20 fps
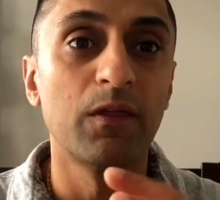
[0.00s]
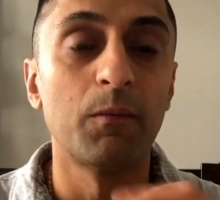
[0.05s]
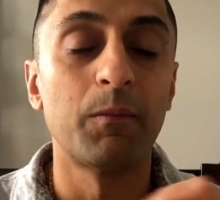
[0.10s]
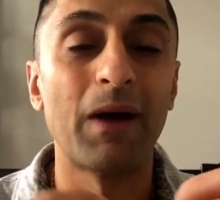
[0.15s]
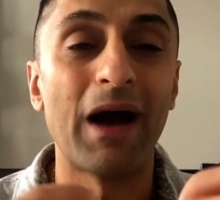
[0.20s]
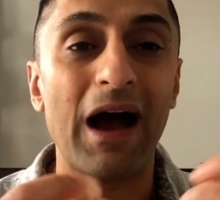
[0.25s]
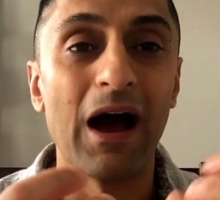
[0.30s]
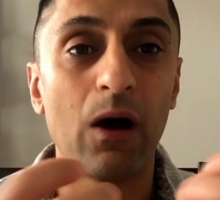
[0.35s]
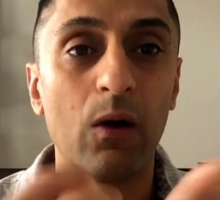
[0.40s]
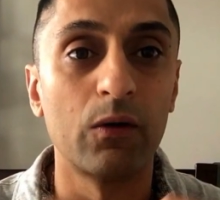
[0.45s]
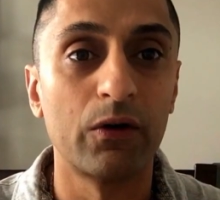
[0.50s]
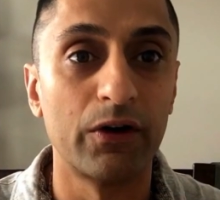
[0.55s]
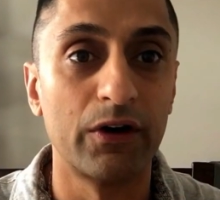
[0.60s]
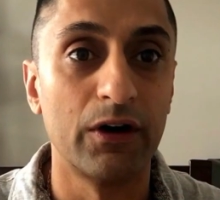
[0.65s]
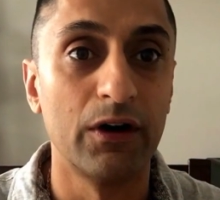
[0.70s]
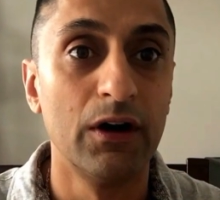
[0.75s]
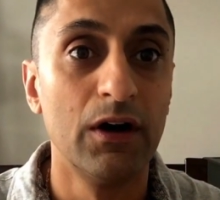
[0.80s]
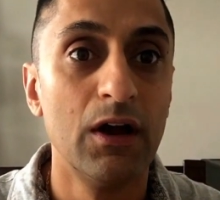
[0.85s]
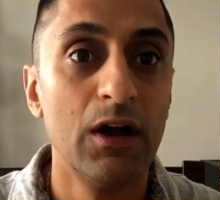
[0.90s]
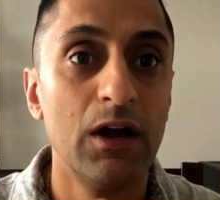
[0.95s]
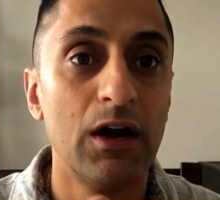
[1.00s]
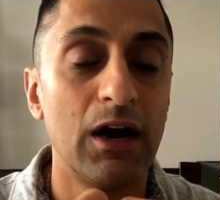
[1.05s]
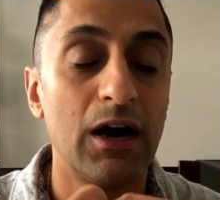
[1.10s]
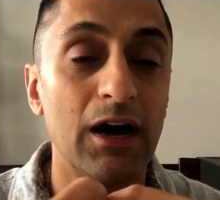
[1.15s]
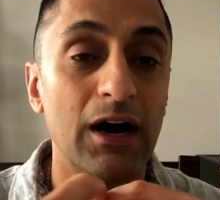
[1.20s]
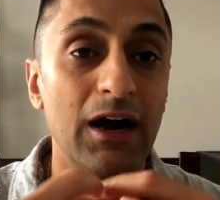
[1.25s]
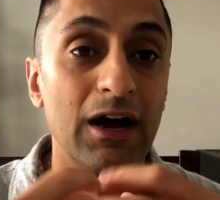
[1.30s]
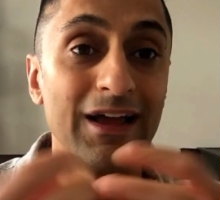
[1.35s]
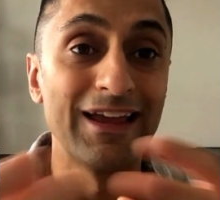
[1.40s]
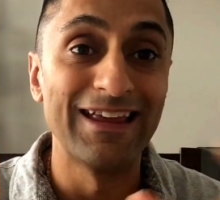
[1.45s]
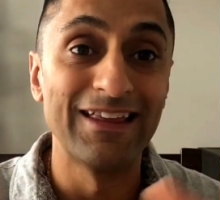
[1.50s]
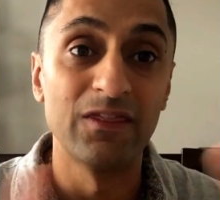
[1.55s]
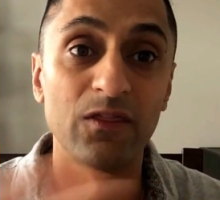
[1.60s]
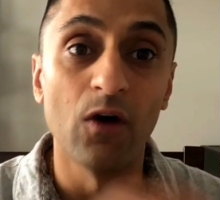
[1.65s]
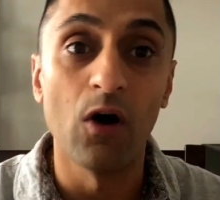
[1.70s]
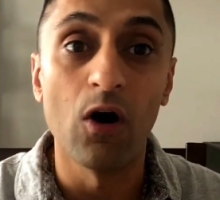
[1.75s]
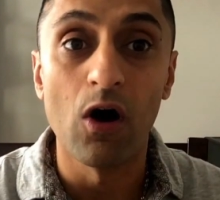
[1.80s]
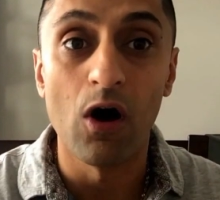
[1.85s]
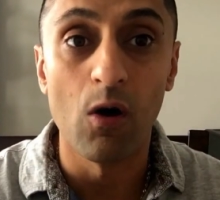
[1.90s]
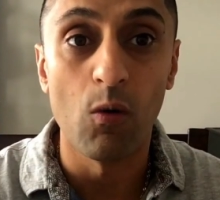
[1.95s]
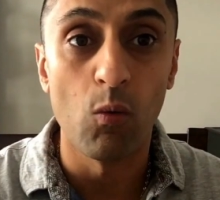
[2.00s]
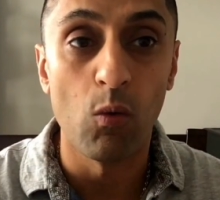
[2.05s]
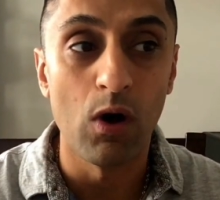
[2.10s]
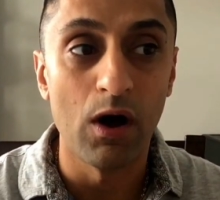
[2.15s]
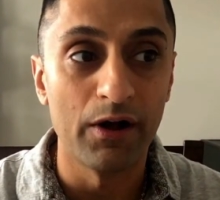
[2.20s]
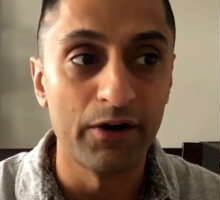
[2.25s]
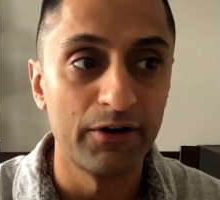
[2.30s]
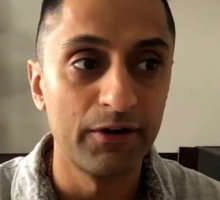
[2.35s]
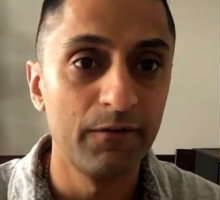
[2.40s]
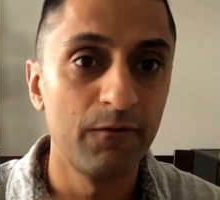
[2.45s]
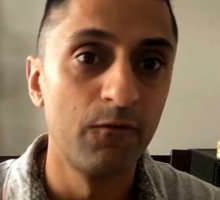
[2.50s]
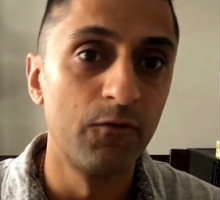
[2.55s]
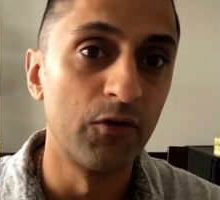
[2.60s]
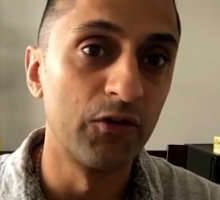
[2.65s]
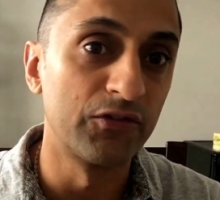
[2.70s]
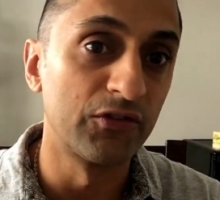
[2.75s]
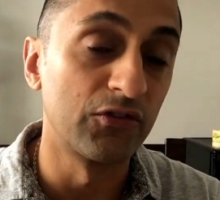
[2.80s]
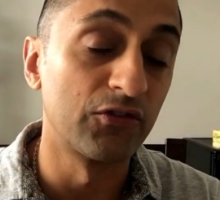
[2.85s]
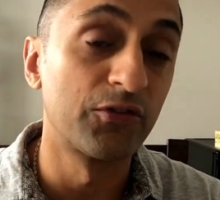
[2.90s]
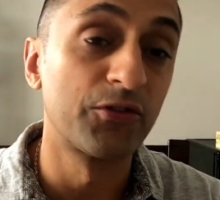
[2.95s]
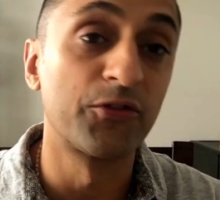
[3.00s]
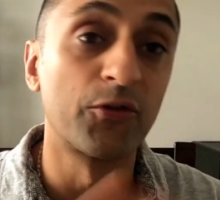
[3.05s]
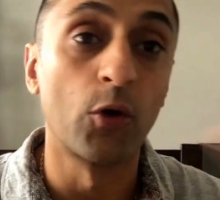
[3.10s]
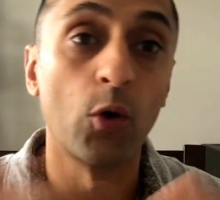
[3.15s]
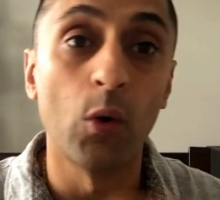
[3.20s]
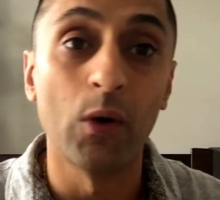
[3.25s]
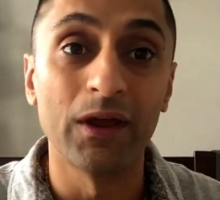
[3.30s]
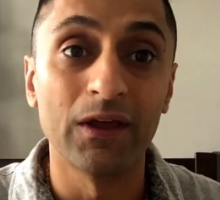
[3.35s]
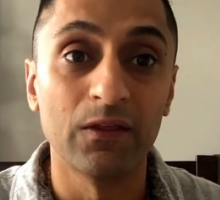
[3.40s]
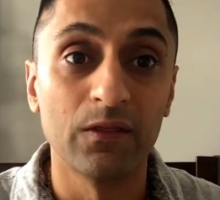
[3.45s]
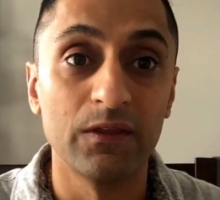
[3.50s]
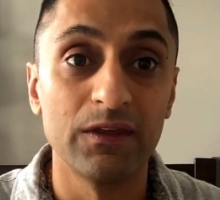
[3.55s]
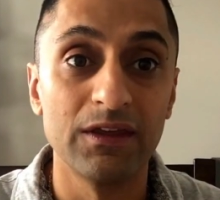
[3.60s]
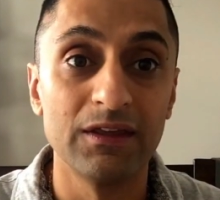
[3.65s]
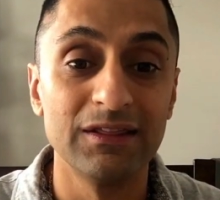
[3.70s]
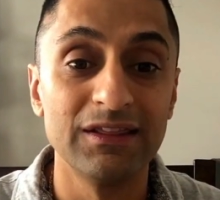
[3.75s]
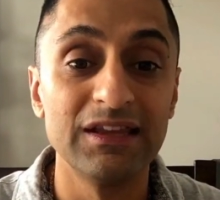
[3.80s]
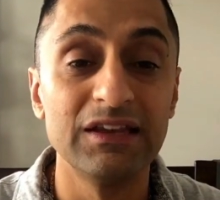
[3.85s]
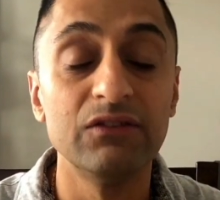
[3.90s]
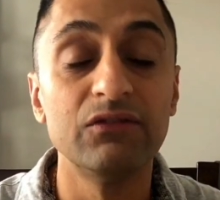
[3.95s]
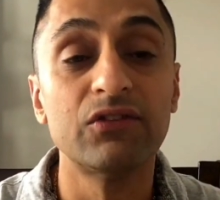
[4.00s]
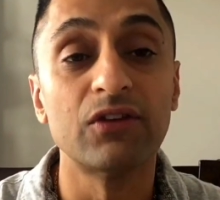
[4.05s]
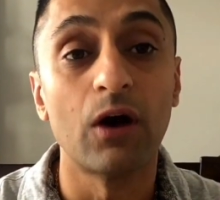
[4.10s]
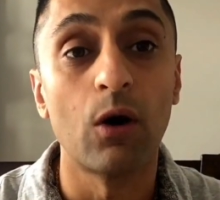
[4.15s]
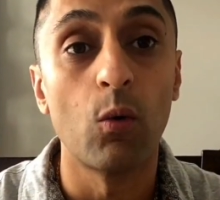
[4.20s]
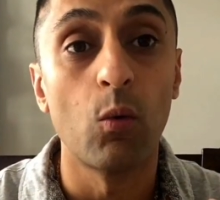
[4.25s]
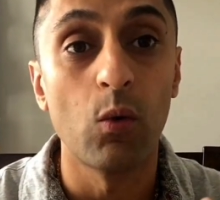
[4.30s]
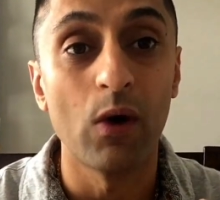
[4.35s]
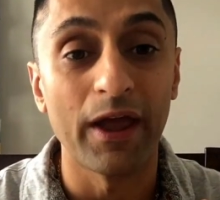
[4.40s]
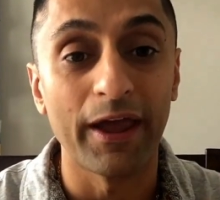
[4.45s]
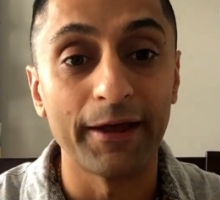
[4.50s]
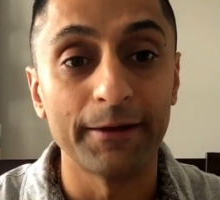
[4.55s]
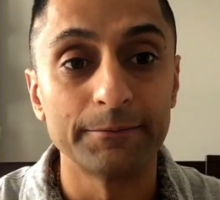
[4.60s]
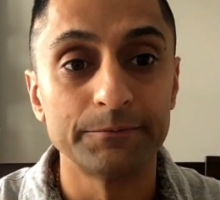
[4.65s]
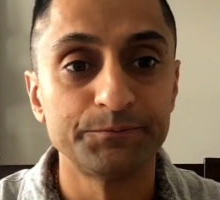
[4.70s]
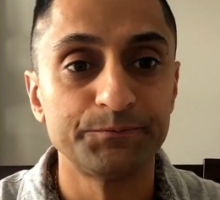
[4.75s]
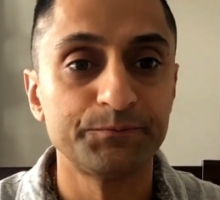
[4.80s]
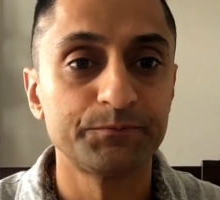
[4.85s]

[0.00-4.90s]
the powder in the hot water versus throwing the leaves away.